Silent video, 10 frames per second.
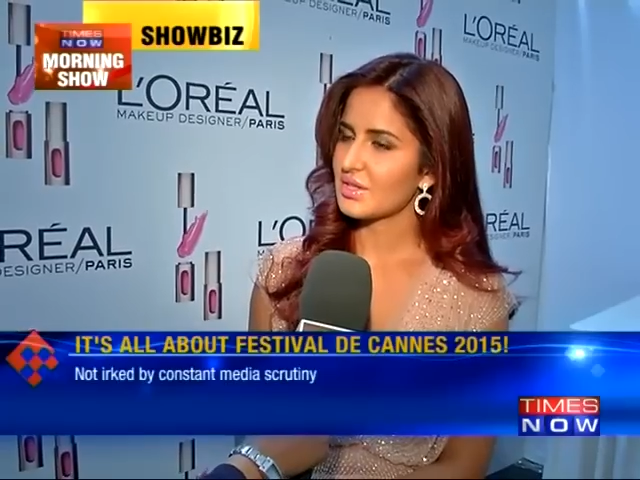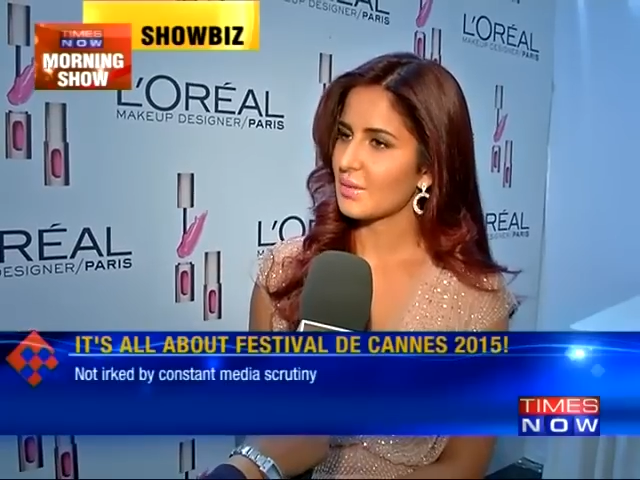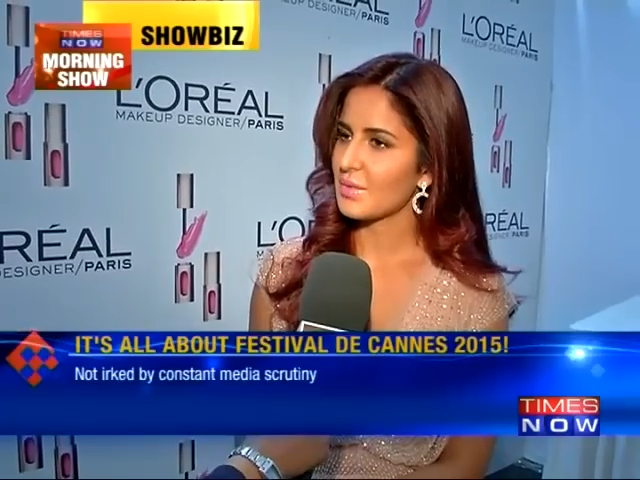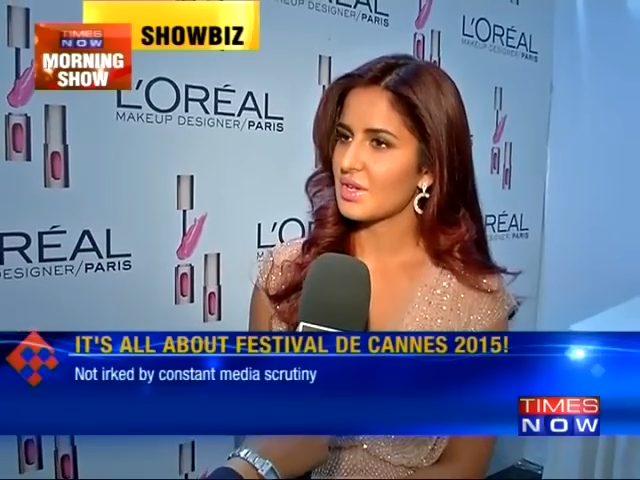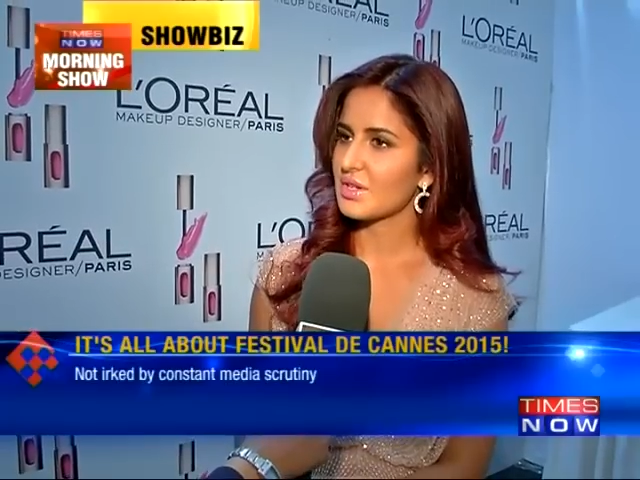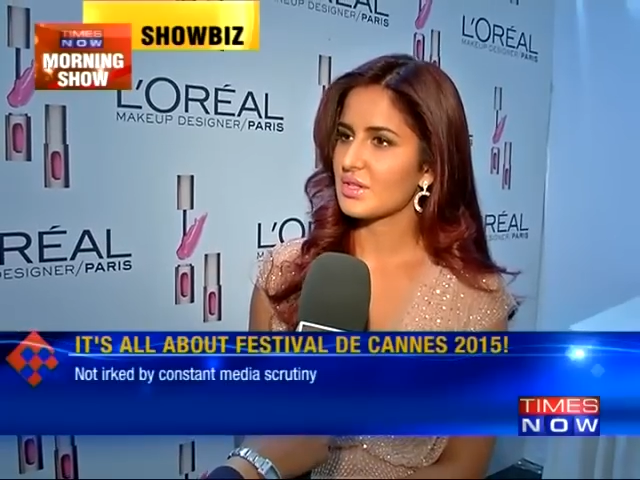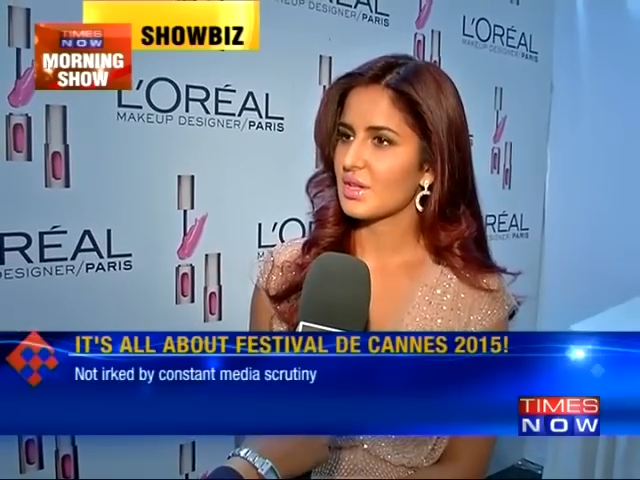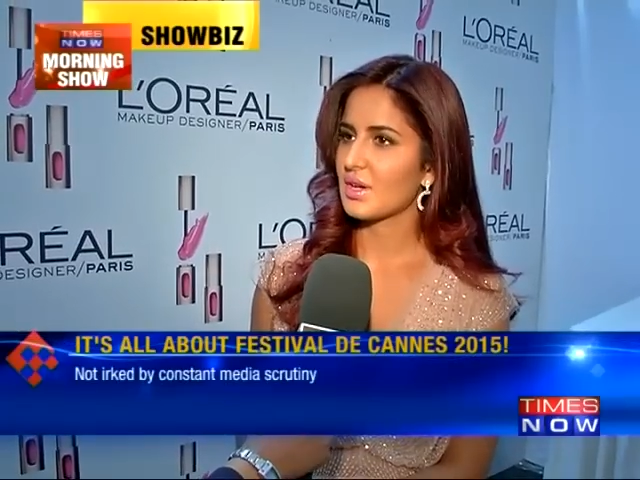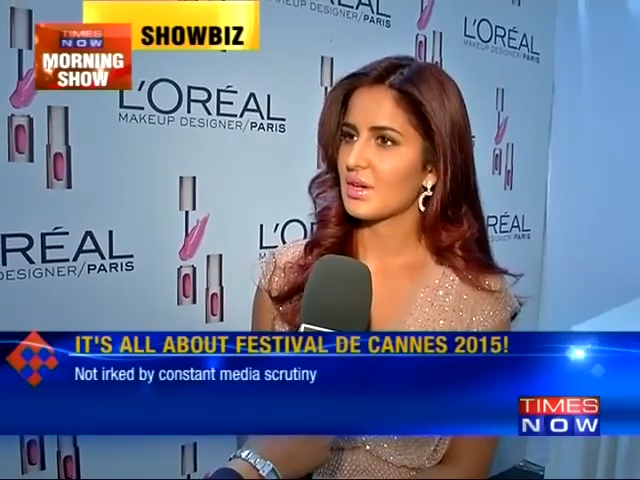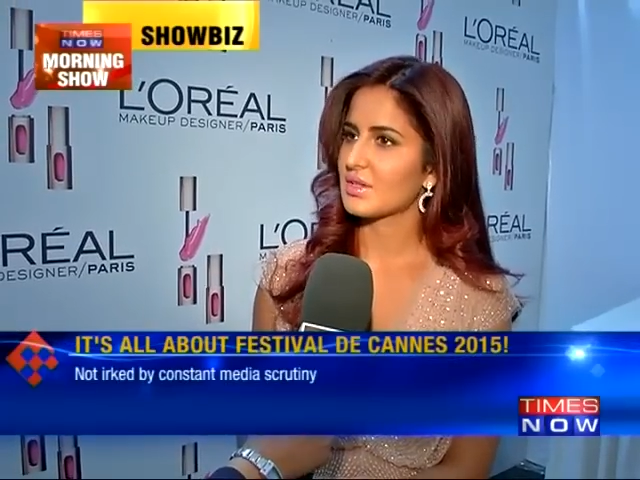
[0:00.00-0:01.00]
some years
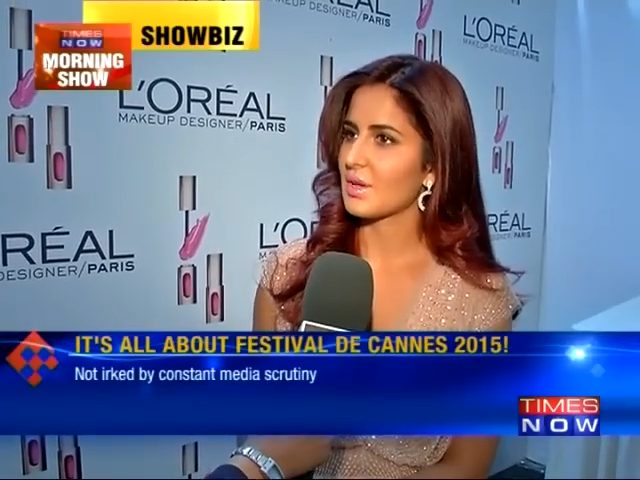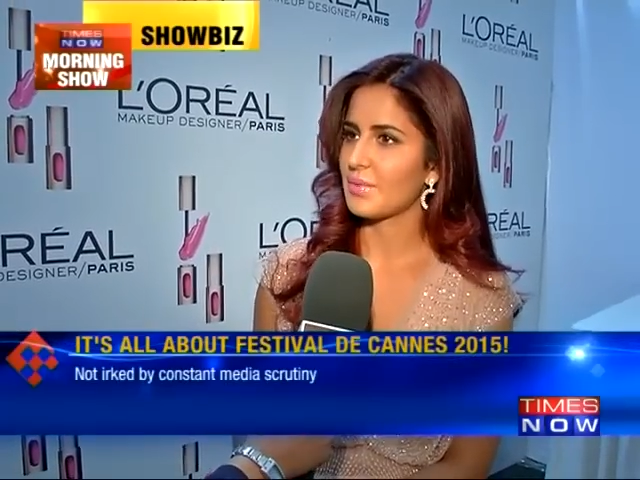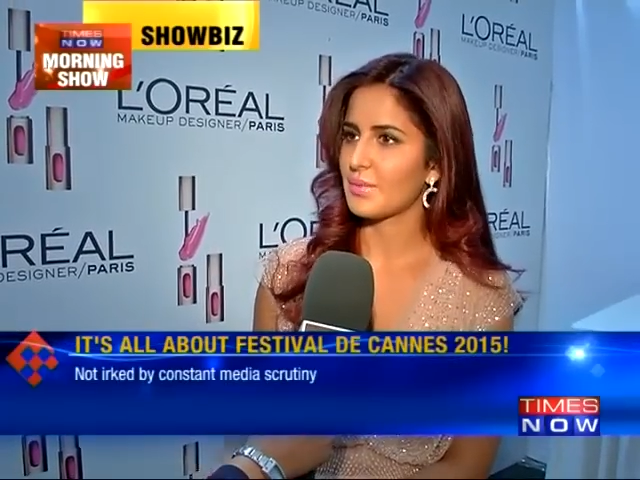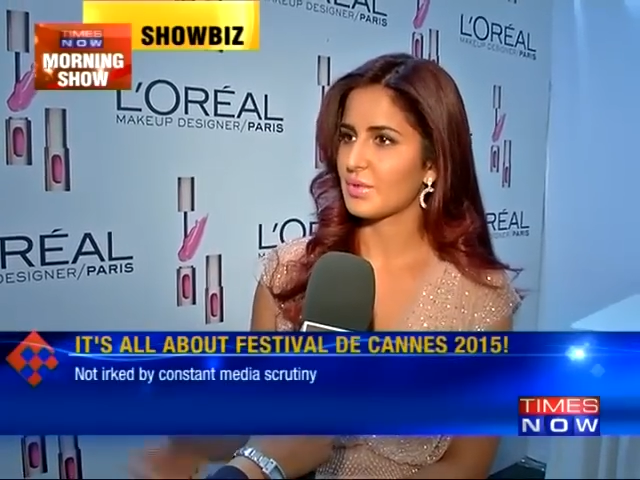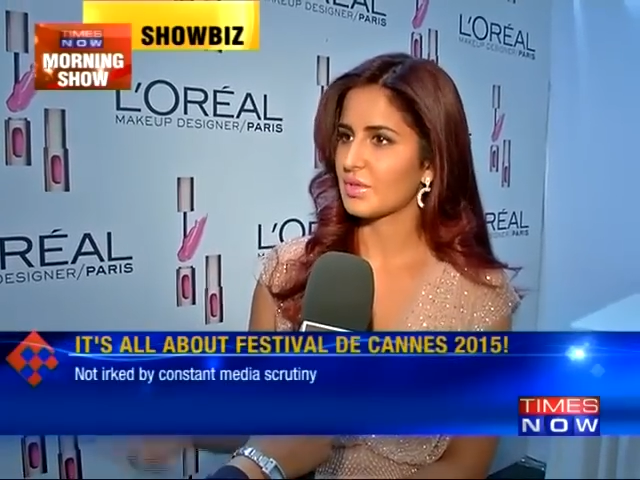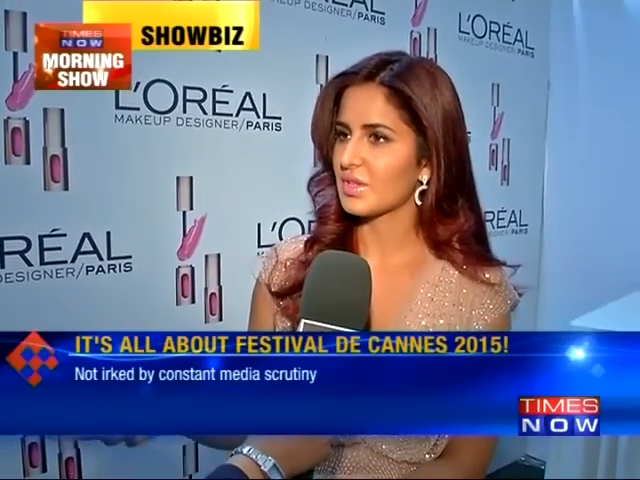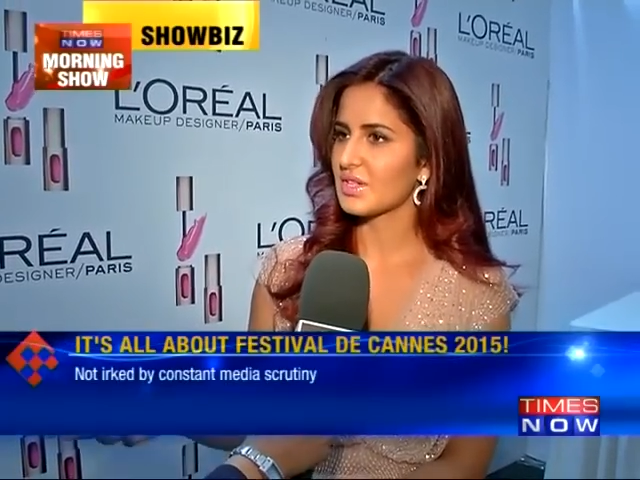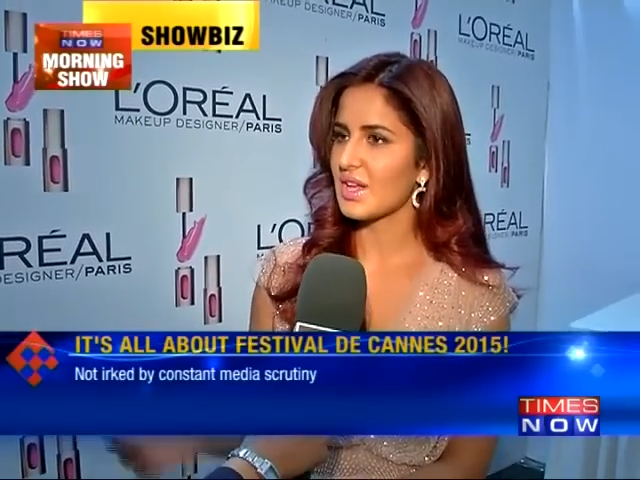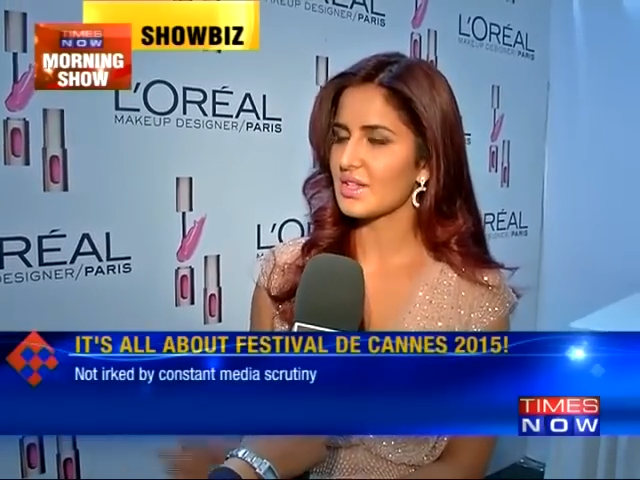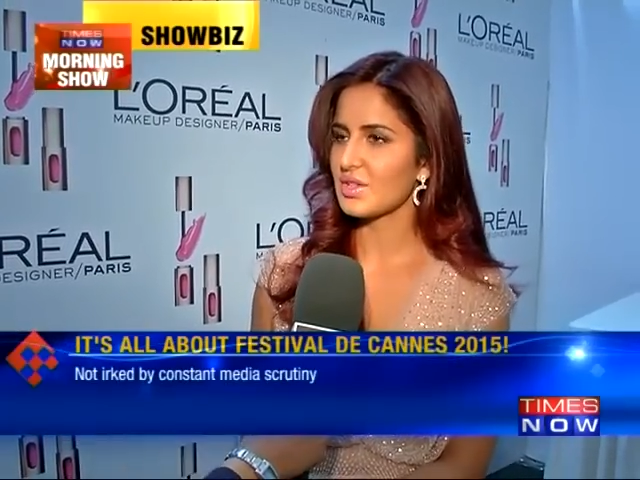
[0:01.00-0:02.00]
some people
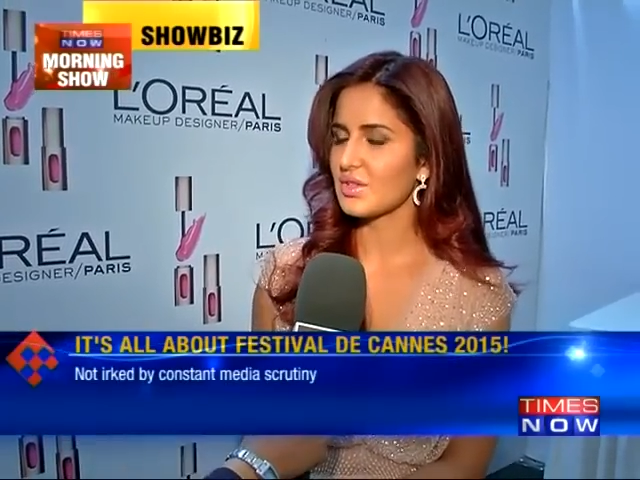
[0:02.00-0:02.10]
criticize